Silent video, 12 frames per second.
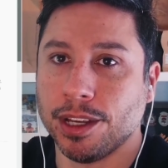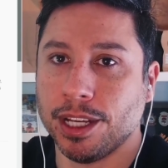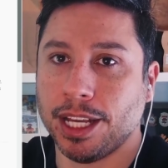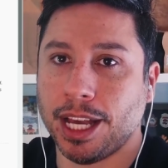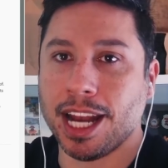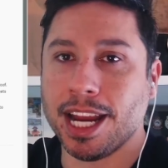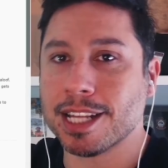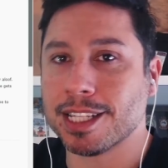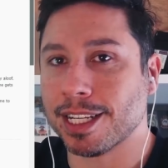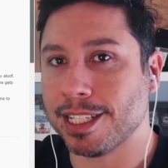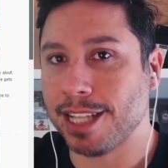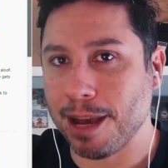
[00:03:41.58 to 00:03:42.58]
And he has
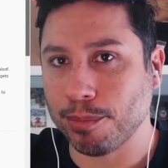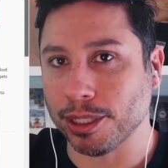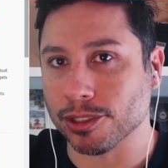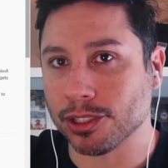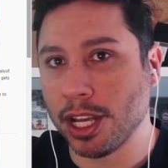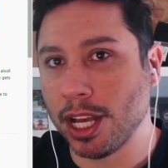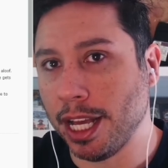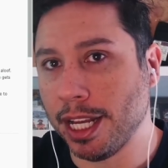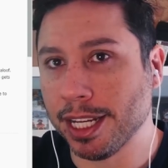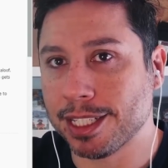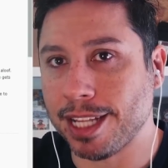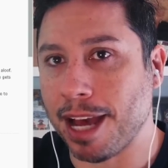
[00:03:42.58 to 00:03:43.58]
examples. An
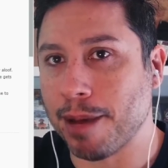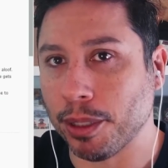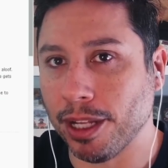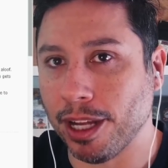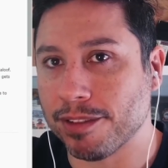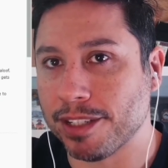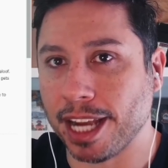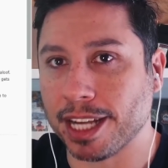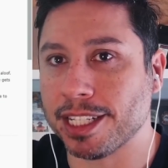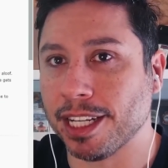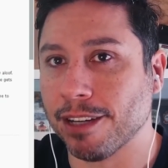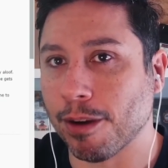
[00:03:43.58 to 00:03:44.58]
example of
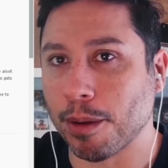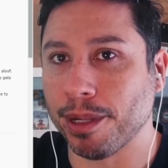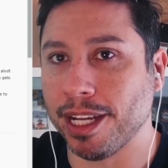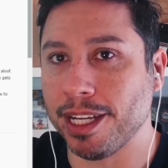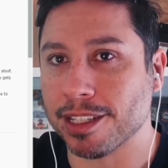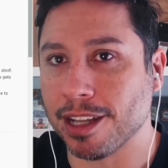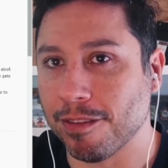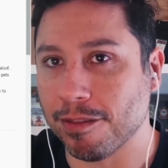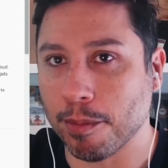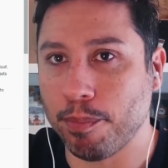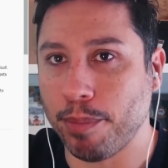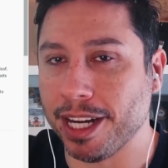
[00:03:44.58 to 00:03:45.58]
texting from a place
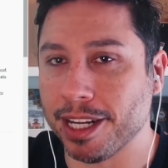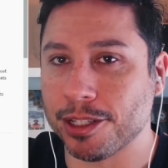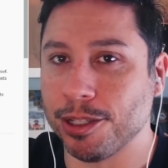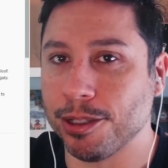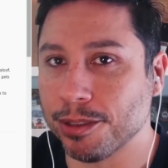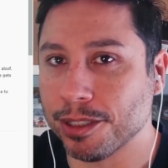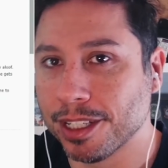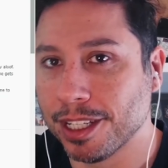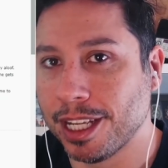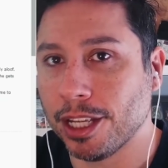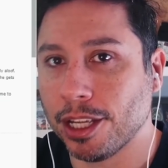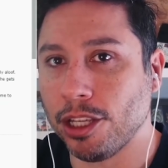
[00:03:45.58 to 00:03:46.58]
of betatude.
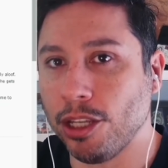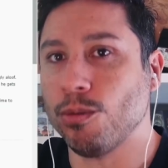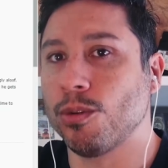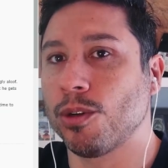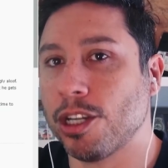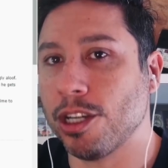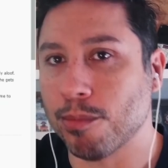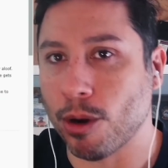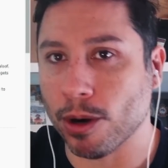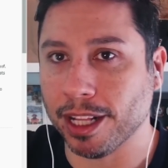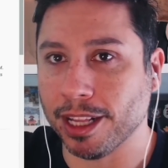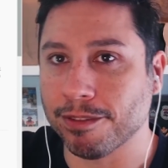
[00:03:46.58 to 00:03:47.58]
You, good
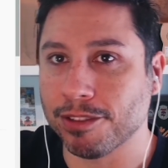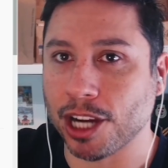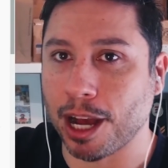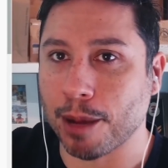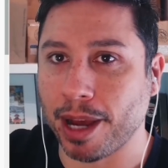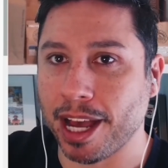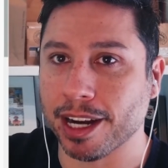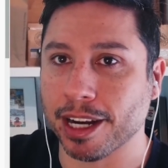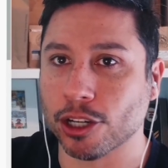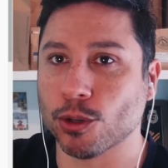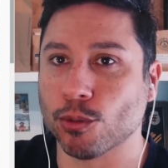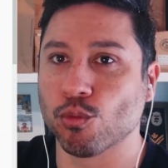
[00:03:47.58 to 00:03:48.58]
morning, love chop. I had
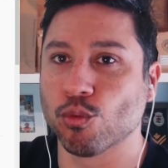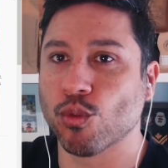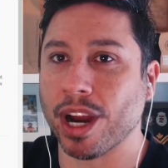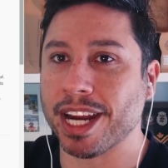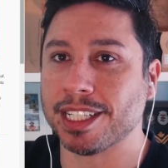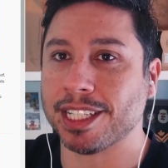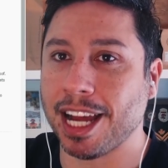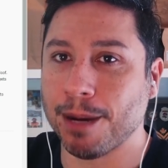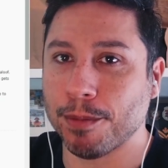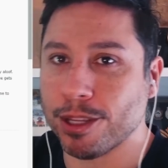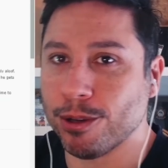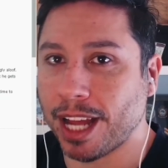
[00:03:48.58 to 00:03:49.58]
a great
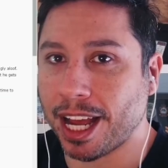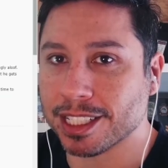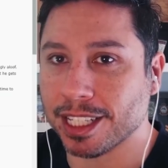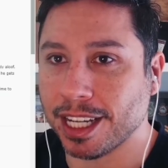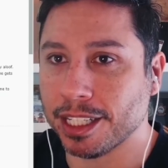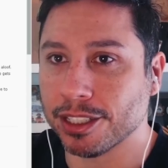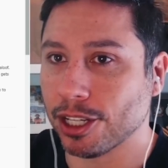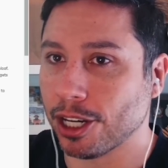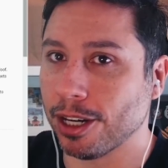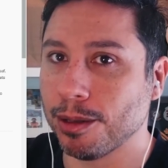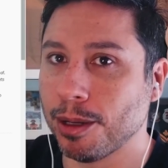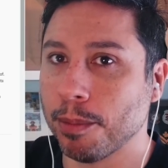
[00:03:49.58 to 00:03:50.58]
time with you last night.
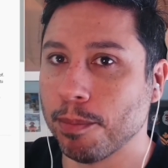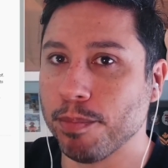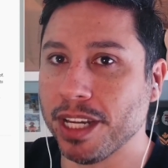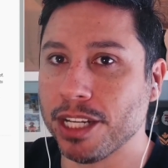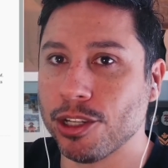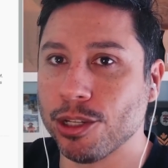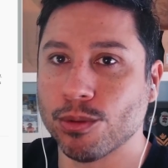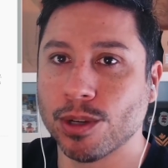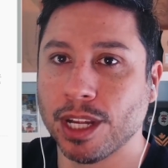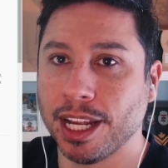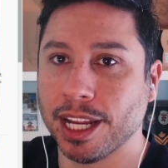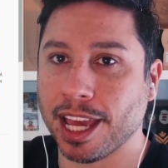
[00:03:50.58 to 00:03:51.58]
Her, me too.
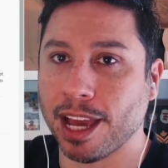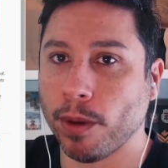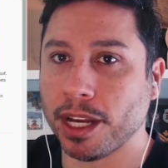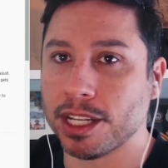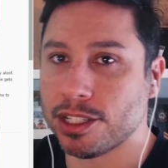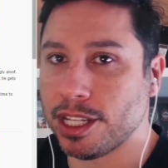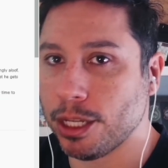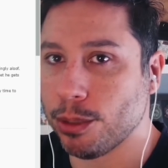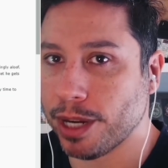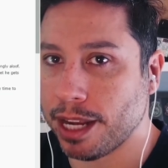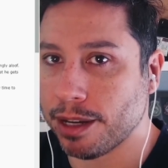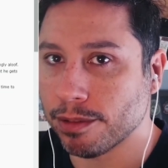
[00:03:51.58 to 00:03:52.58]
Can't wait to see you
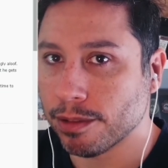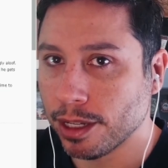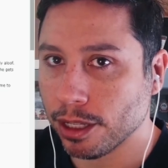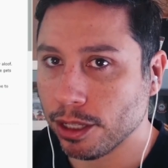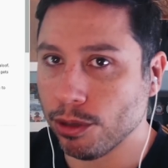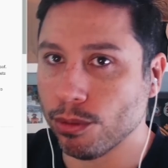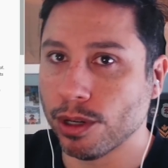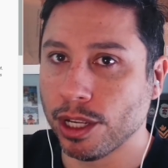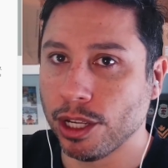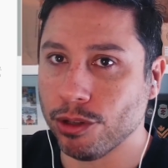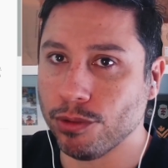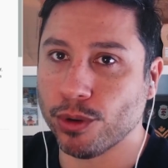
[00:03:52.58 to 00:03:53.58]
again. You
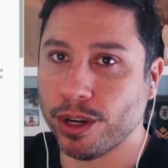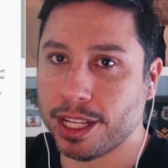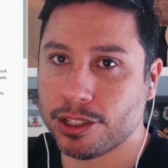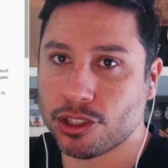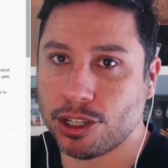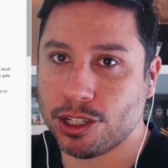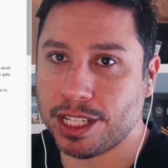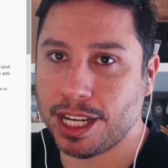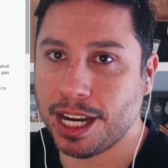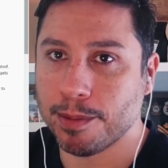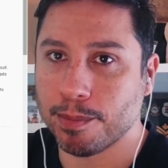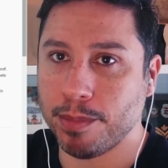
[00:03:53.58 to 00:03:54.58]
free this
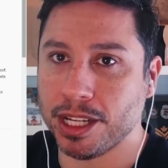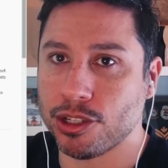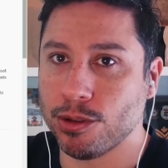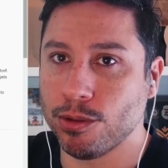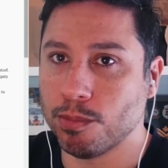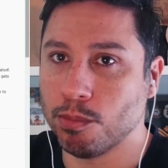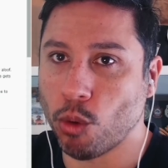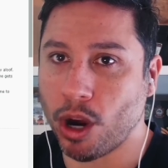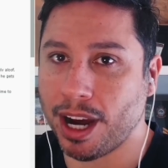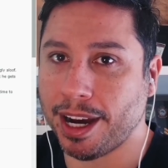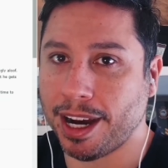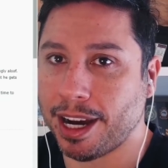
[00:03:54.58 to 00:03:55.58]
Thursday? Miss you.
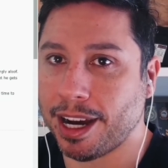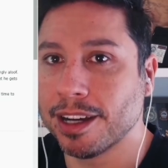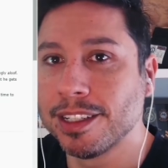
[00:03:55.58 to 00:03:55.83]
Mwaha.